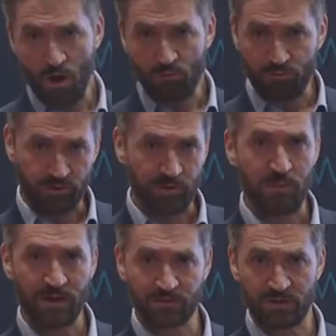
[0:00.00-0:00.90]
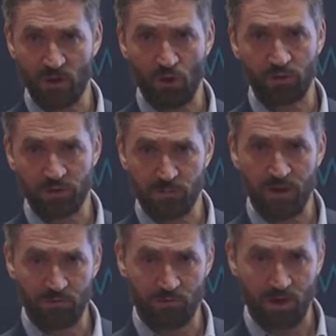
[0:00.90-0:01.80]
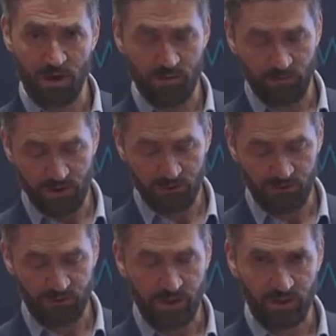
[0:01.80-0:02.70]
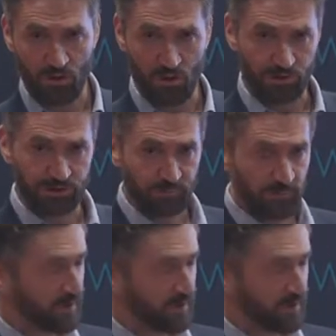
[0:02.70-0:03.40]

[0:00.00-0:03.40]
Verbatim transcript: Fundamentally, all of them have a, rare, have a genetic cause.